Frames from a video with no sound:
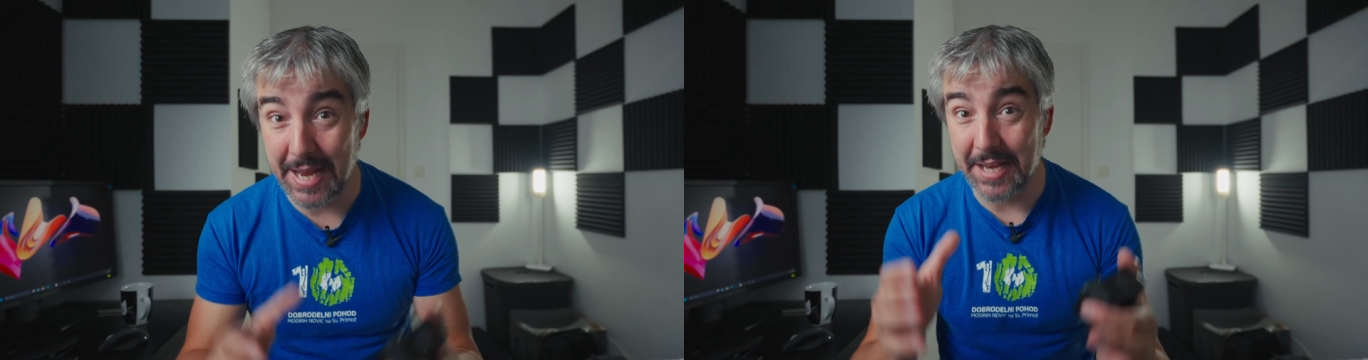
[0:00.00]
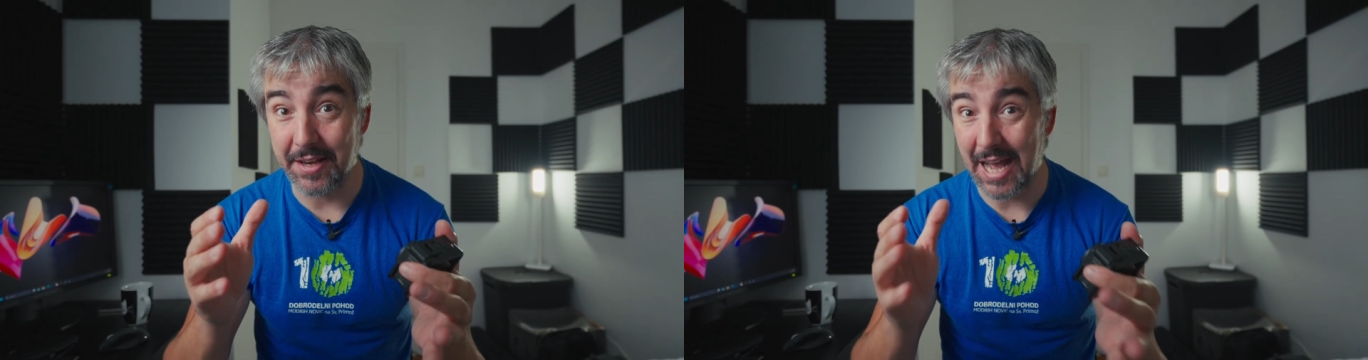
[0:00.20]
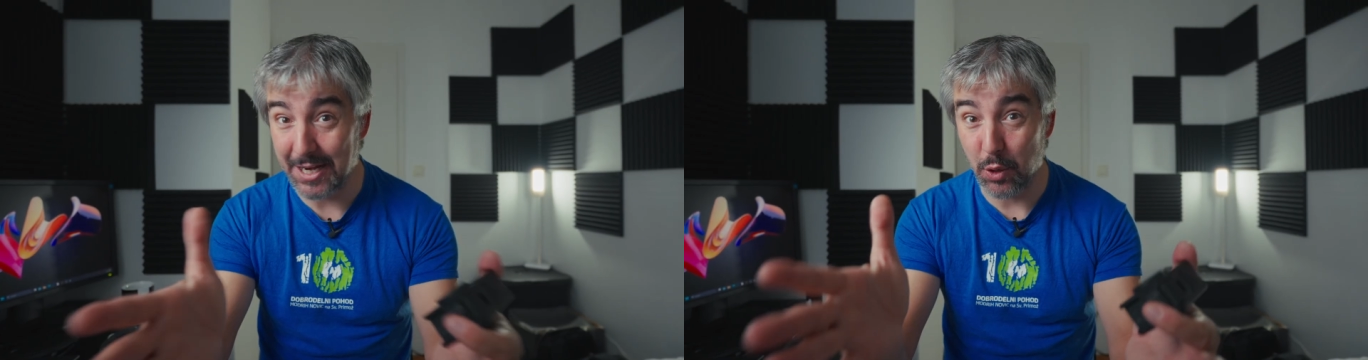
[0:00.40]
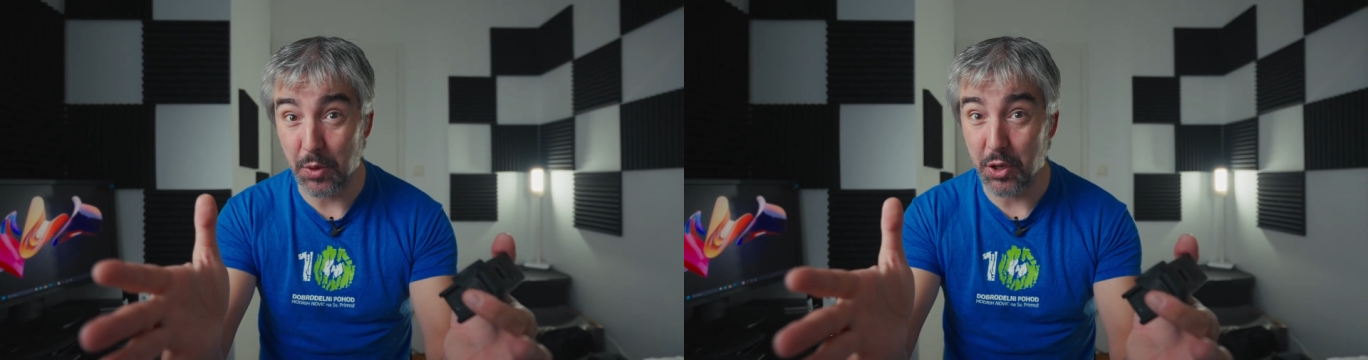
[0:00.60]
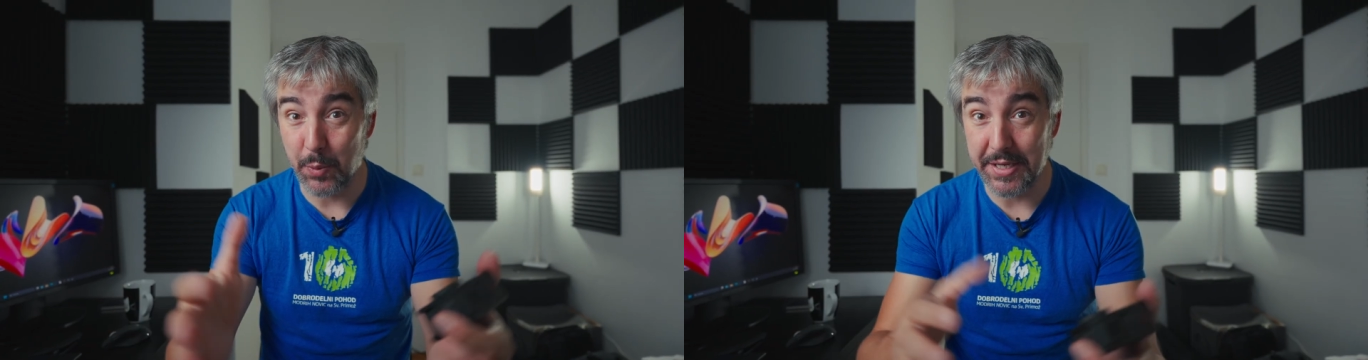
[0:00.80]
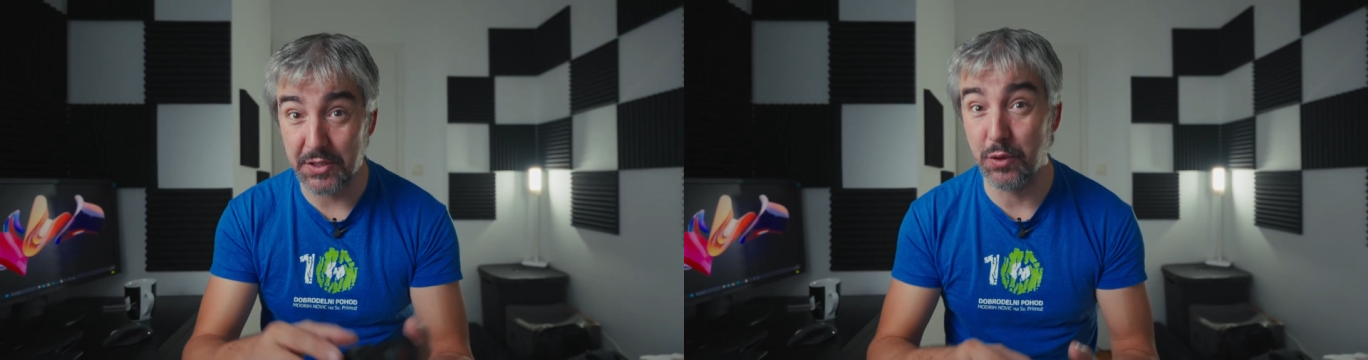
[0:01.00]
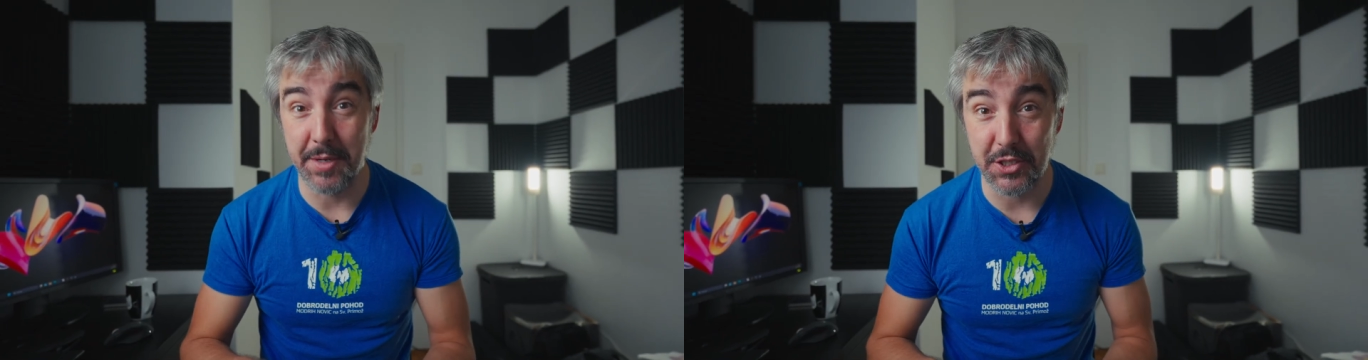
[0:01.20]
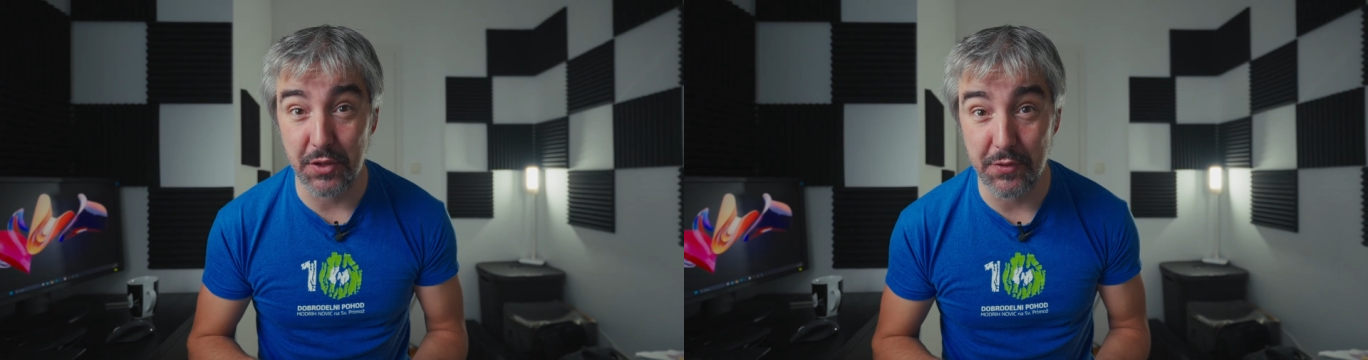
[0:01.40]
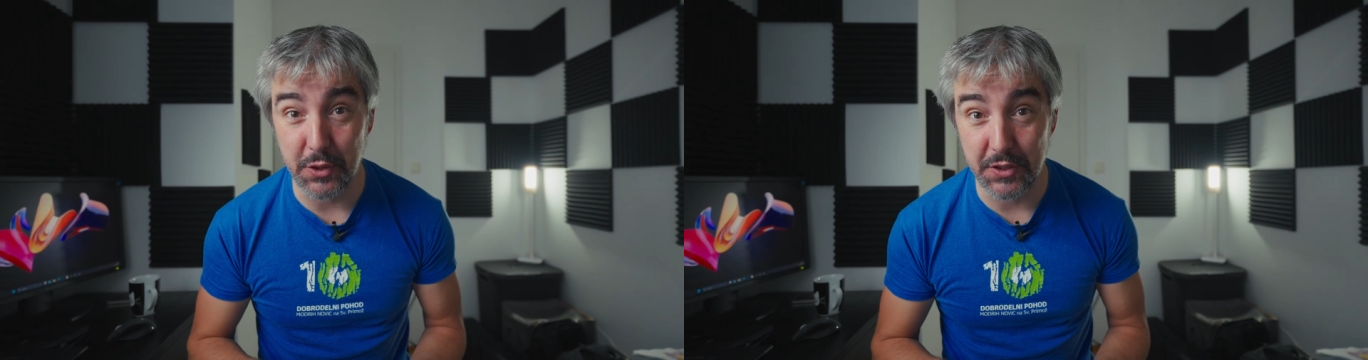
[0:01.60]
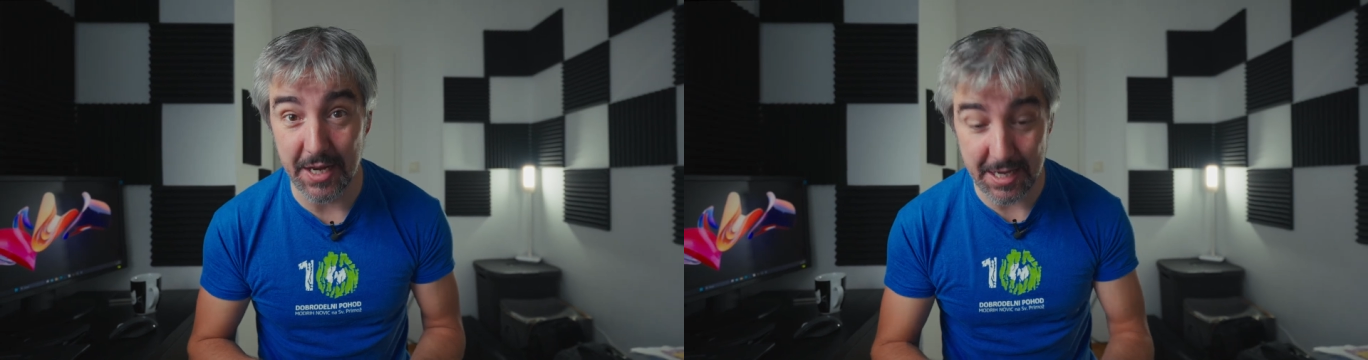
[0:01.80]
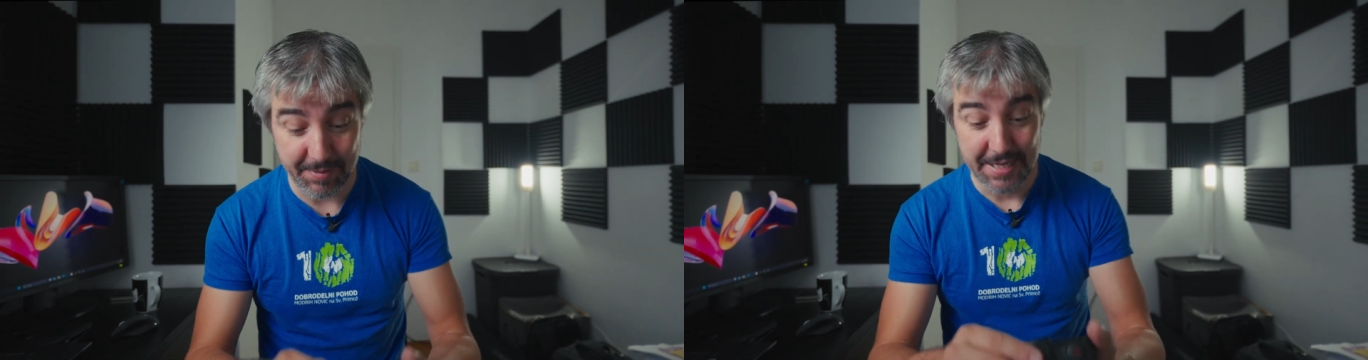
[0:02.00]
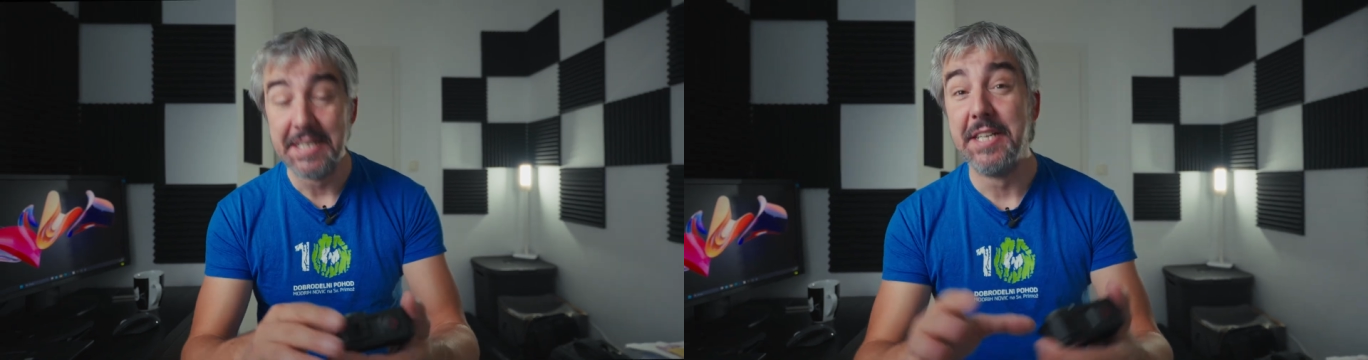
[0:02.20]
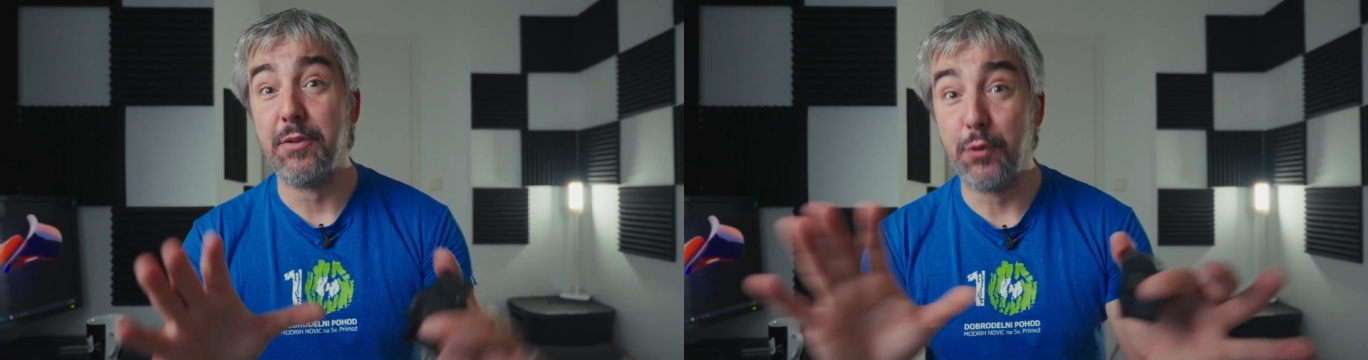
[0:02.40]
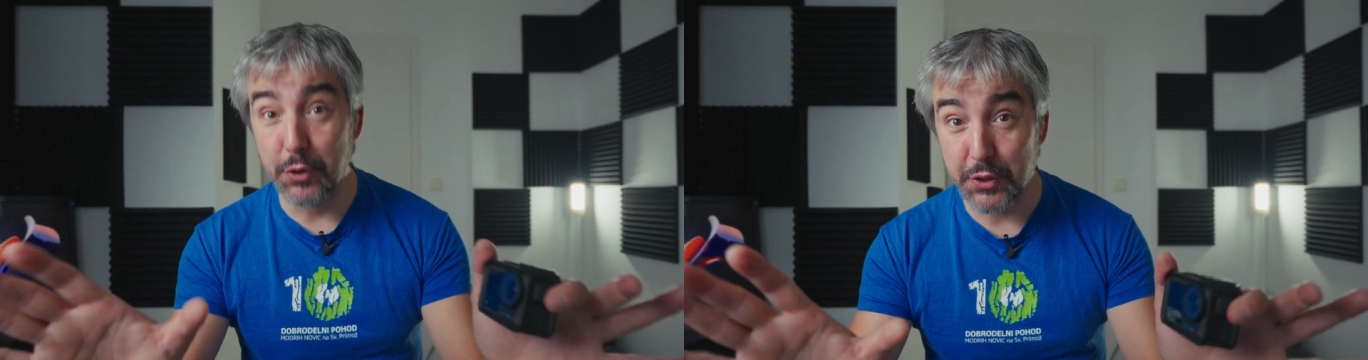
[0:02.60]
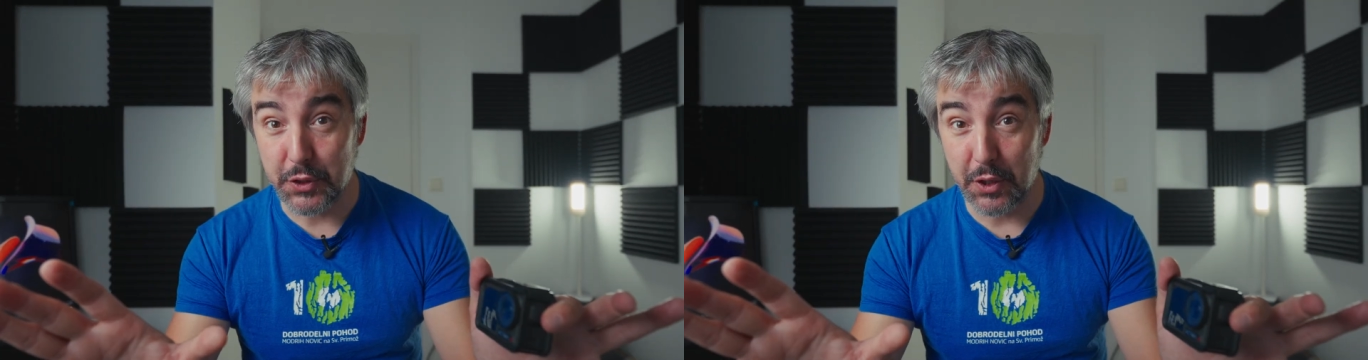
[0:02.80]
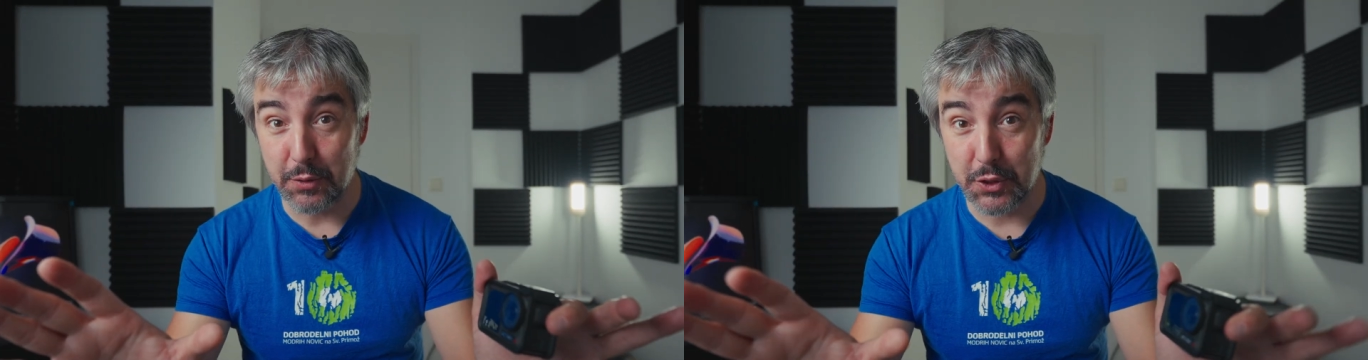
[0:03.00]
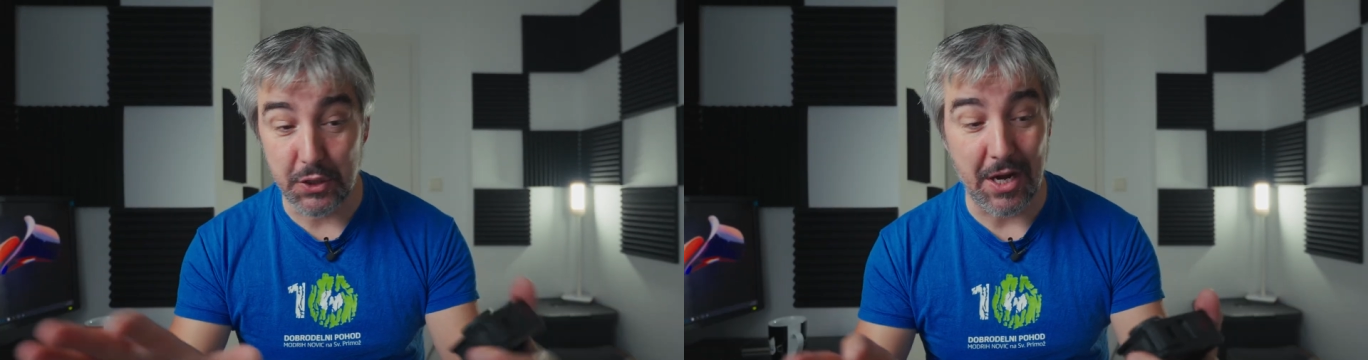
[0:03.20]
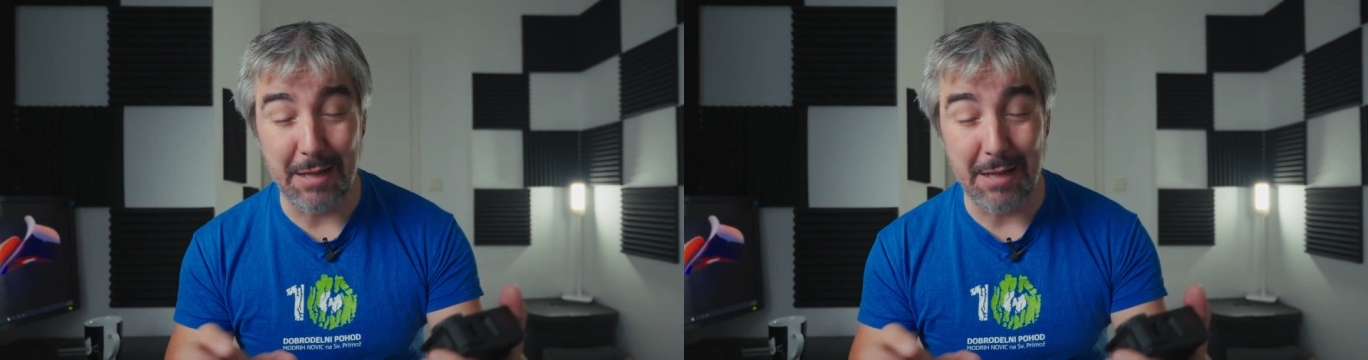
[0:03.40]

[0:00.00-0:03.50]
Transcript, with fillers: and I don't want to waste too much of your time, full disclosure,